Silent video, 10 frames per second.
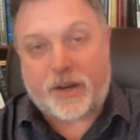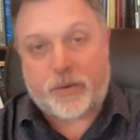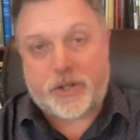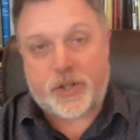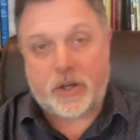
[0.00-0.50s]

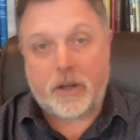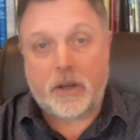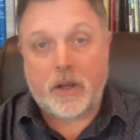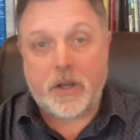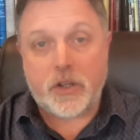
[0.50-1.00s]
language.
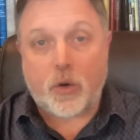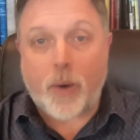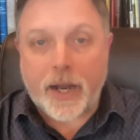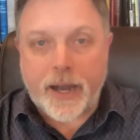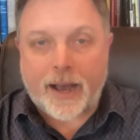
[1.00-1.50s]
So
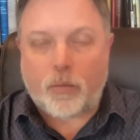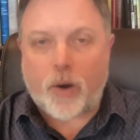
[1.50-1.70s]
why not?